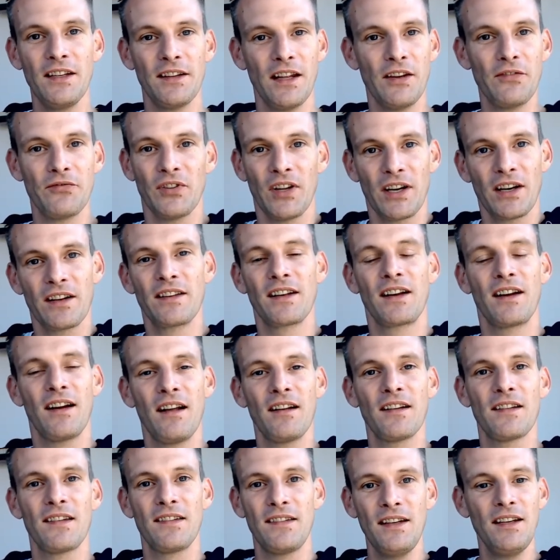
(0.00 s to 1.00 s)
They flooded the
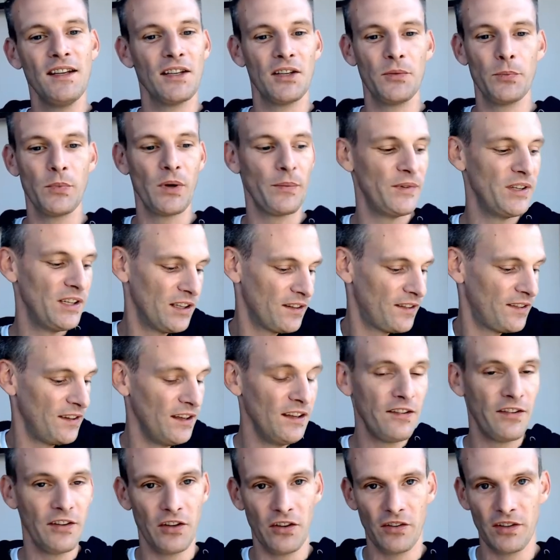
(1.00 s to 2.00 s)
coliseum. I mean, it's
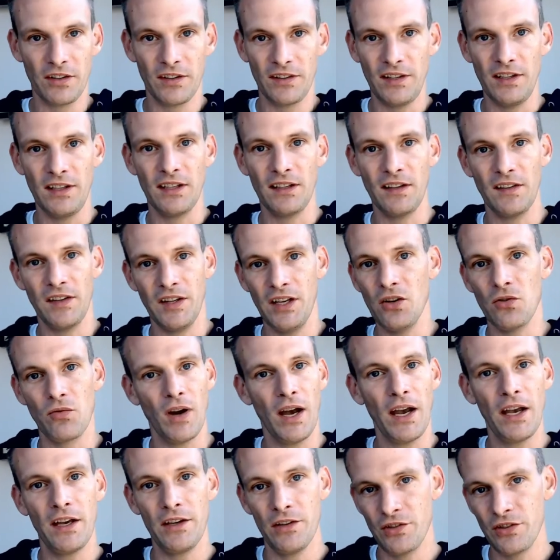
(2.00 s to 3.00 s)
easier in D and D,
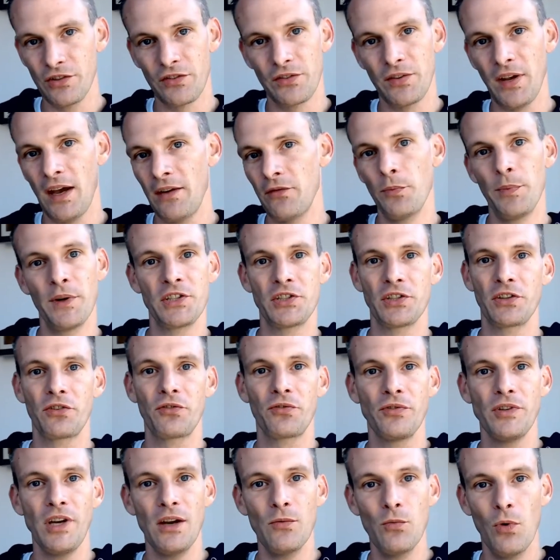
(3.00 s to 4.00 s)
right? You just have a bunch of
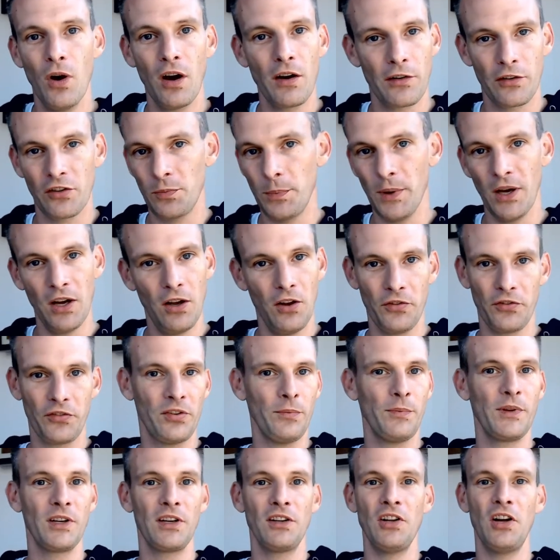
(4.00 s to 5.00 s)
create water spells or
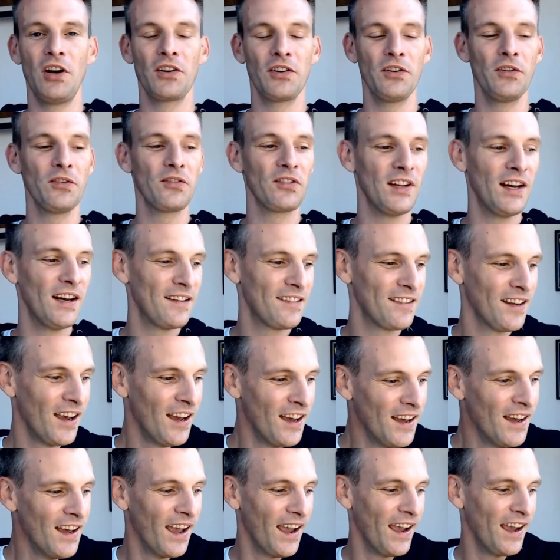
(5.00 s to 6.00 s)
something along those lines,
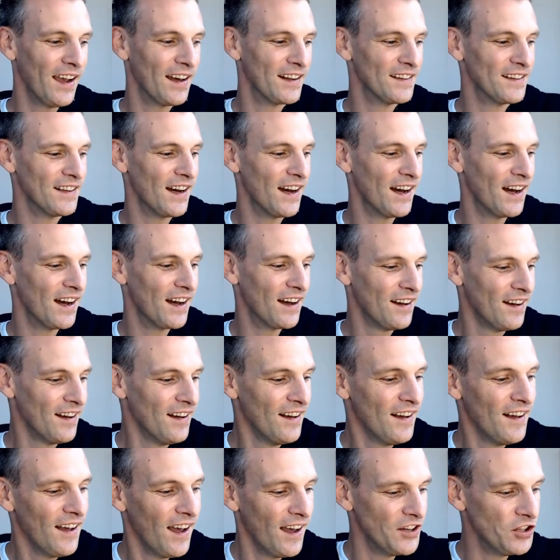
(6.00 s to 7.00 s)
and uh,
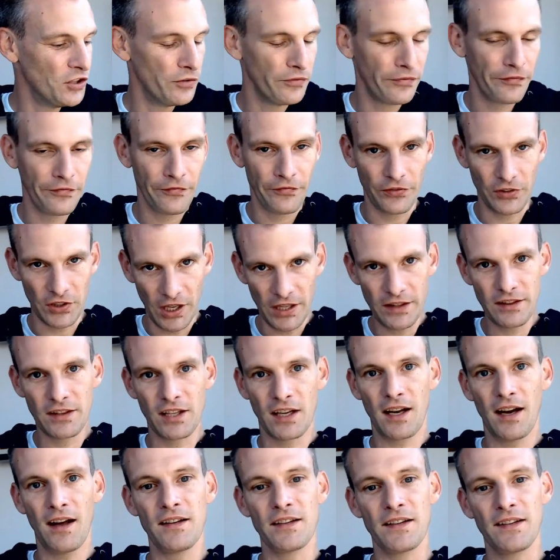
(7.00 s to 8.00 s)
and you flood the
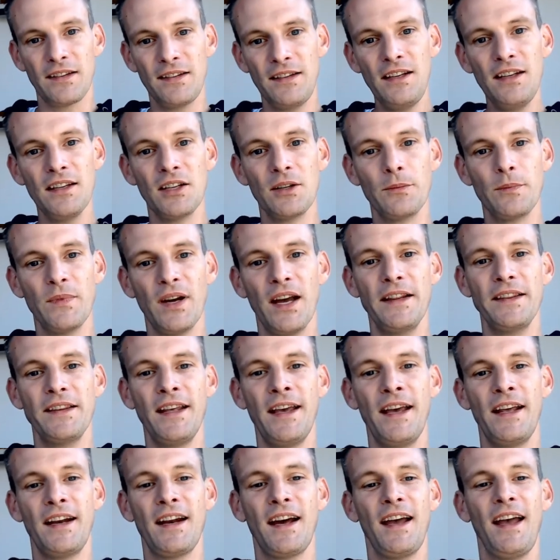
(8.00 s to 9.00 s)
coliseum, And
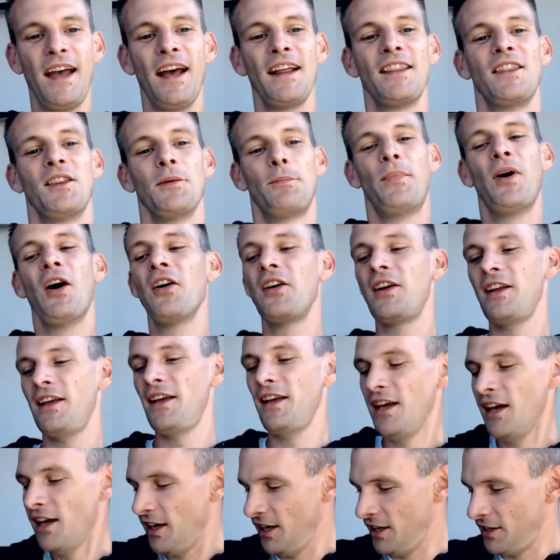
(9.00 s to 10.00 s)
then I had the
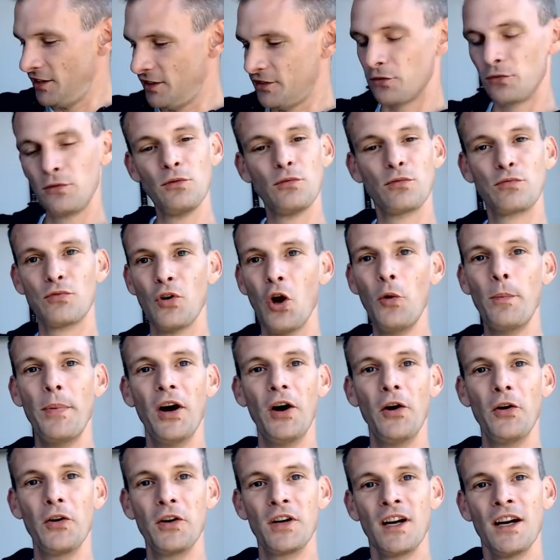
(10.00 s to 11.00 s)
party in a little
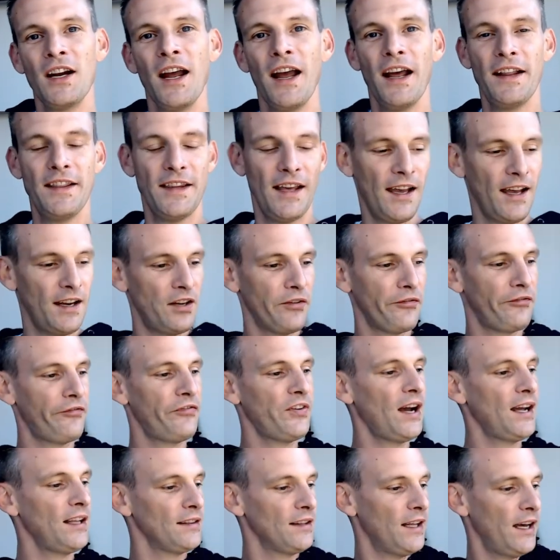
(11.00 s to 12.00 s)
rowboat, and they had to
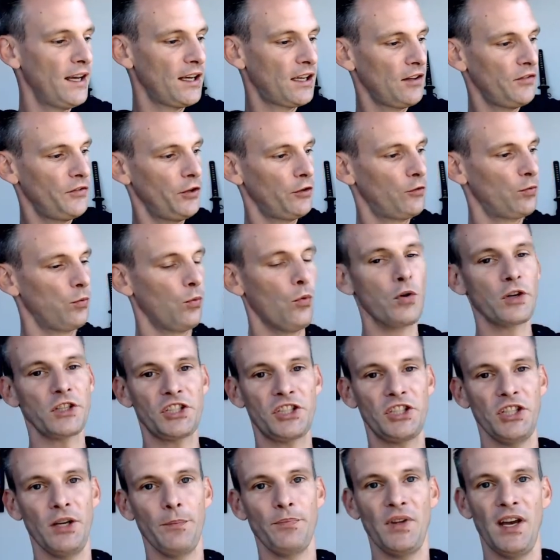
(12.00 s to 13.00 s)
fight like this
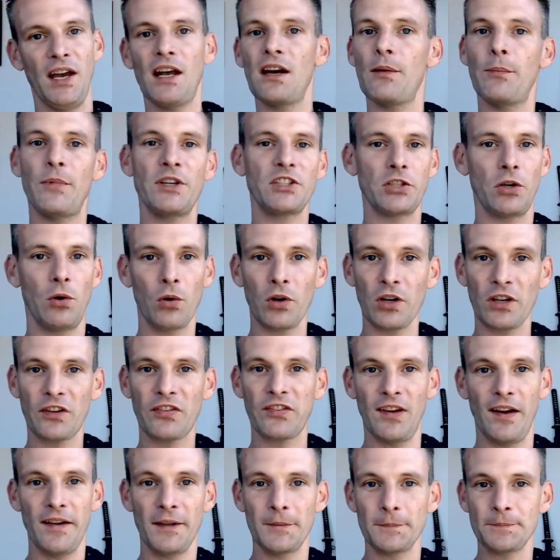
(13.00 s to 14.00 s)
warship that had a bunch of
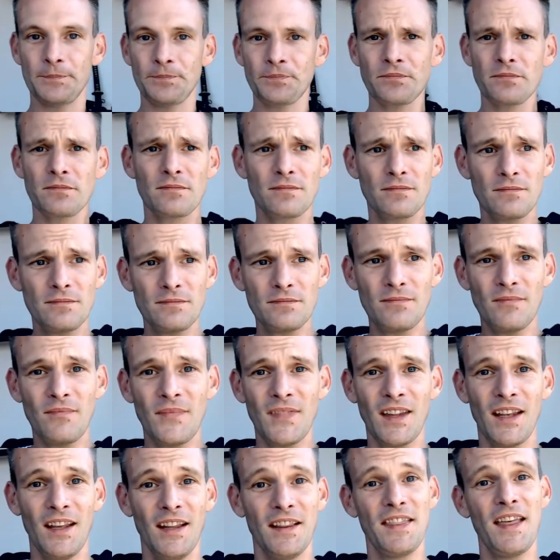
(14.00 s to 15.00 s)
orcs on it
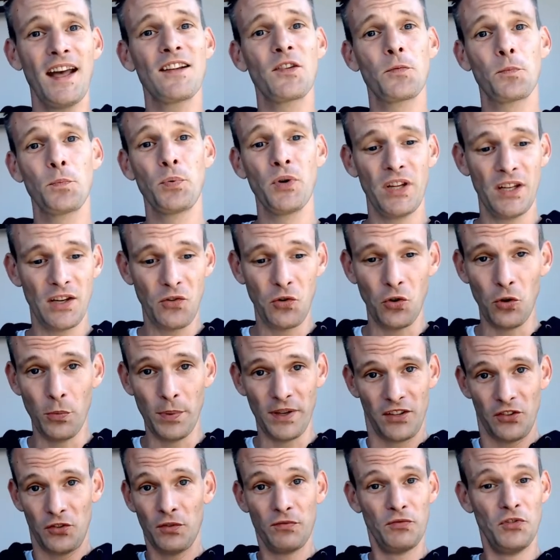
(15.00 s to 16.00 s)
that's pretty cool
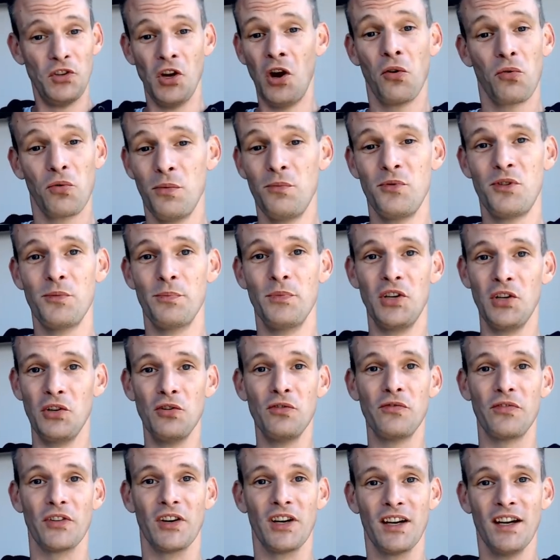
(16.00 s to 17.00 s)
because you have no room to
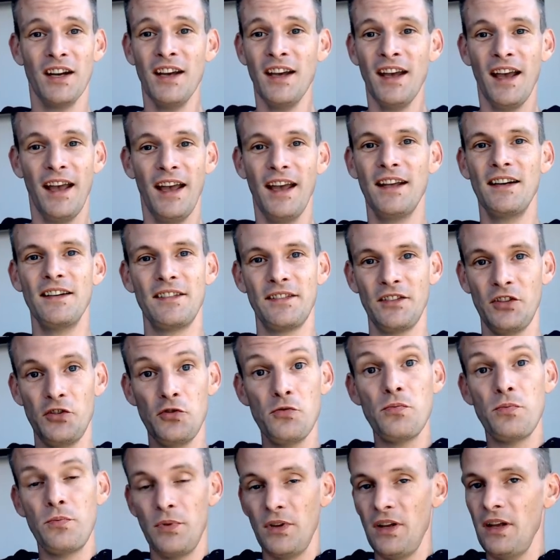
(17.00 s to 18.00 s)
maneuver and
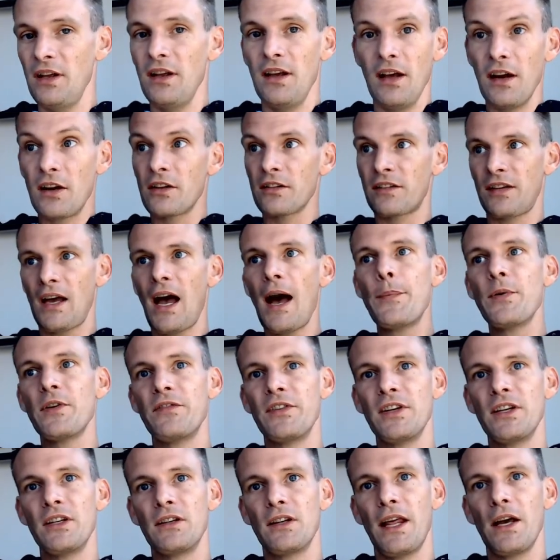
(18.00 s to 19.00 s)
you and on top of
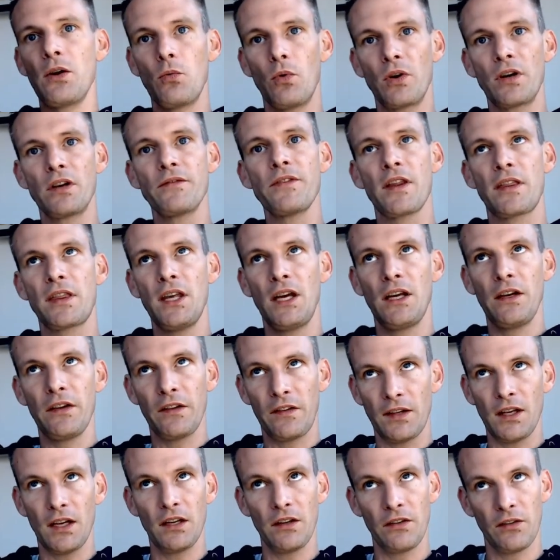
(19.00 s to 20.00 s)
it like one of the things
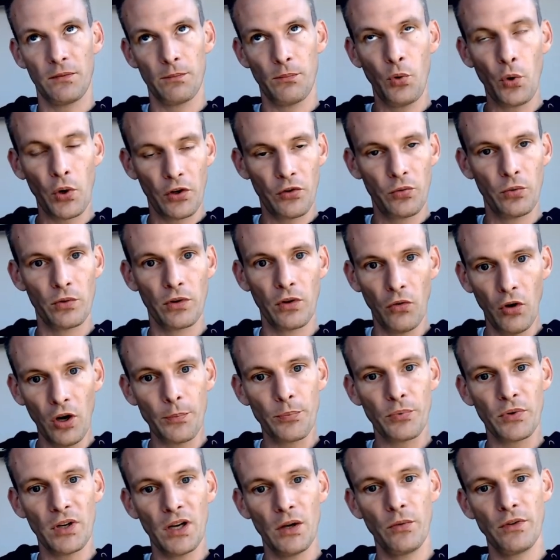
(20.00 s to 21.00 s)
that is important to
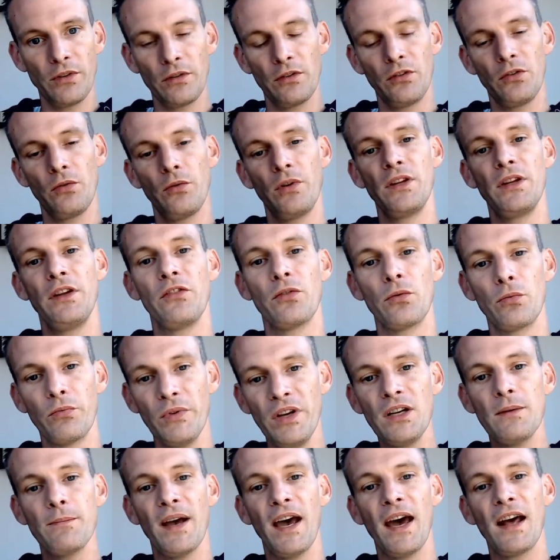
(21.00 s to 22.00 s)
incorporate when you're doing these
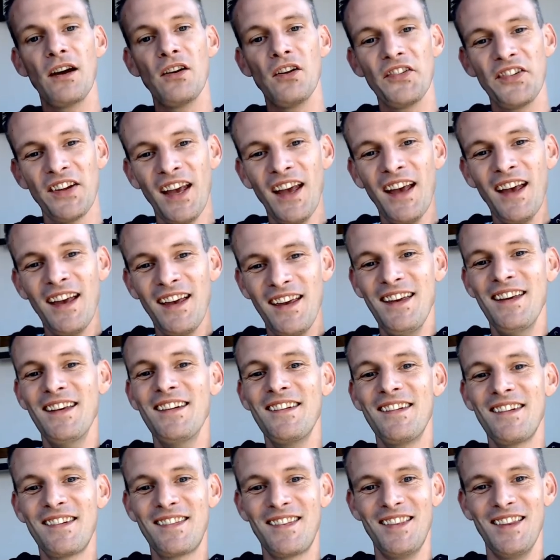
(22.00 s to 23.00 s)
arena battles
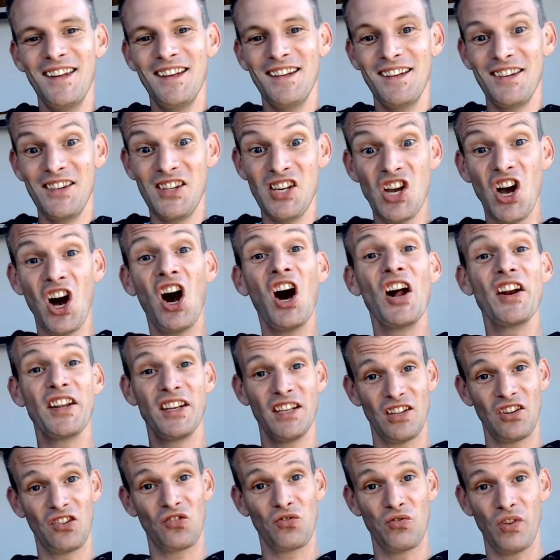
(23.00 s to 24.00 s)
is the the
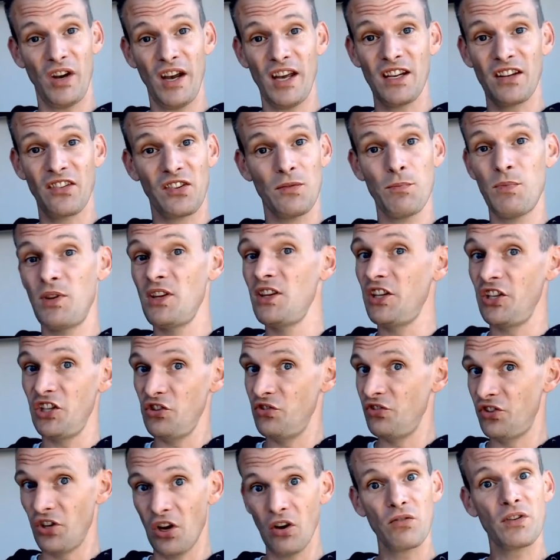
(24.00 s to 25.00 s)
audience right it's something that you
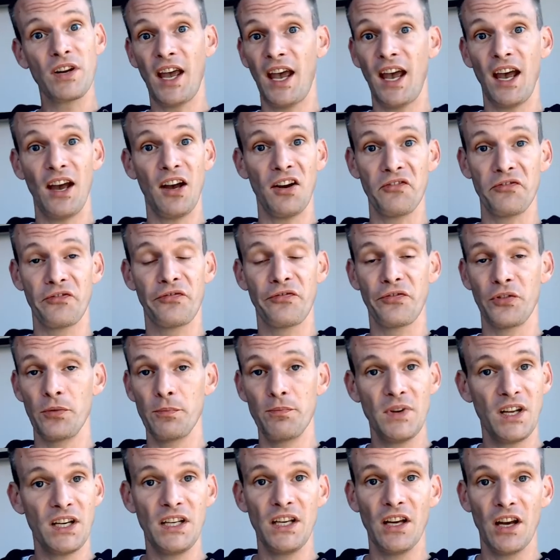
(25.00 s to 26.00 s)
don't have for
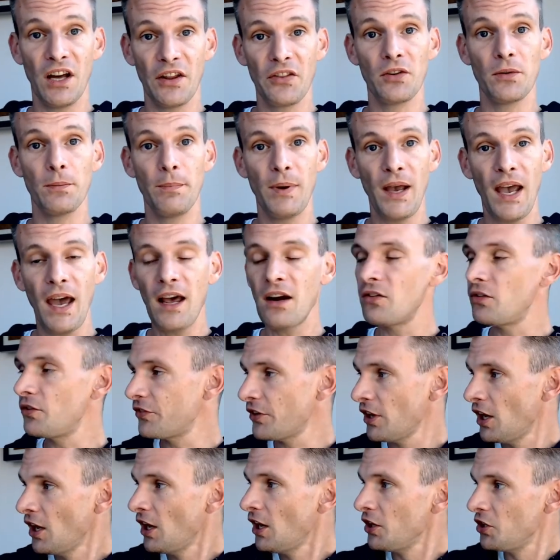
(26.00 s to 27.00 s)
many other battles
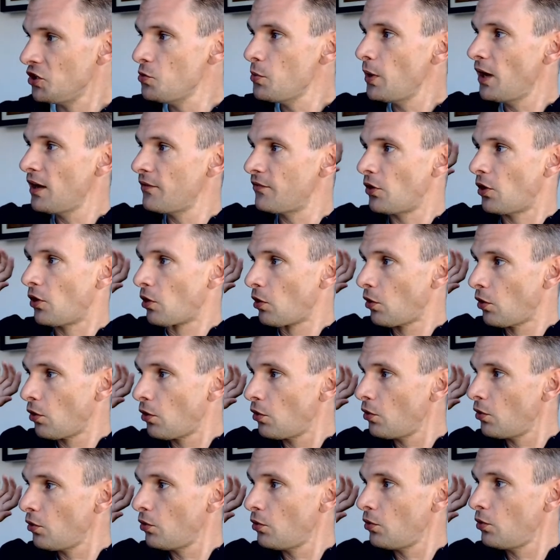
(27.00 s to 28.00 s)
you have a
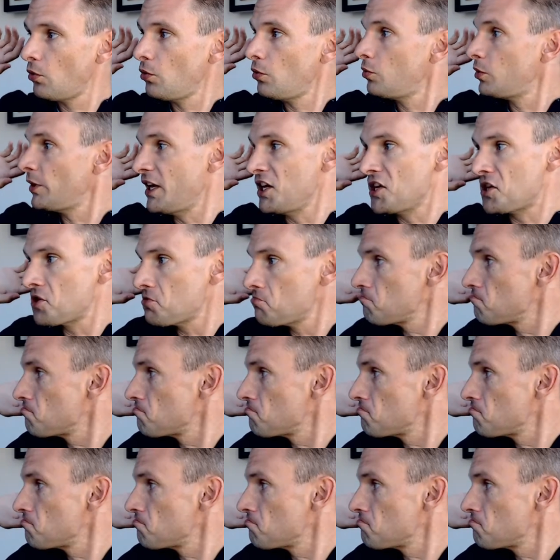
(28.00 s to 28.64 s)
whole like